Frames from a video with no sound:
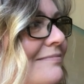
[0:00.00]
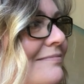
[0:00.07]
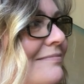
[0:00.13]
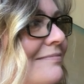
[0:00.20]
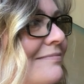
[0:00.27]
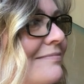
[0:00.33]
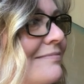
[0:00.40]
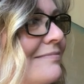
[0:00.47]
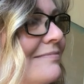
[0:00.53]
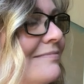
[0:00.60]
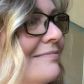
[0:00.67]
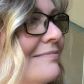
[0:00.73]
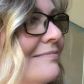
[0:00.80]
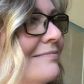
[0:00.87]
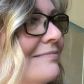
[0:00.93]

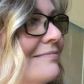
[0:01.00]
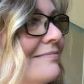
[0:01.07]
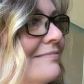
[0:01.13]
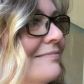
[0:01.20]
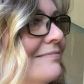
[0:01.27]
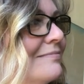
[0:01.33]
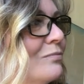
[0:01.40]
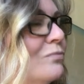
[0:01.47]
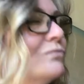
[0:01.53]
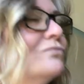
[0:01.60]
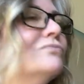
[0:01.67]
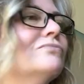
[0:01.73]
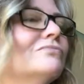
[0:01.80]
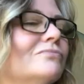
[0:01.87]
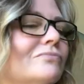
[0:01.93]

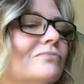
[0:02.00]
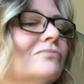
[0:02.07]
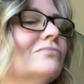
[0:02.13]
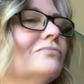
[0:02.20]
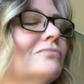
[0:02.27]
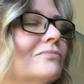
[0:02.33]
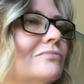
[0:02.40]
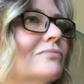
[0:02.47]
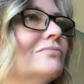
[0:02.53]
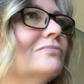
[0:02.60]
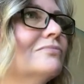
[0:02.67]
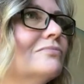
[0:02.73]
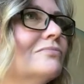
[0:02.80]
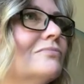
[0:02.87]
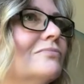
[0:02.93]

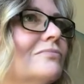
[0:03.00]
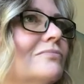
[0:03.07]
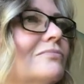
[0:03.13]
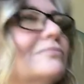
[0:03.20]
No words are spoken by the person on screen.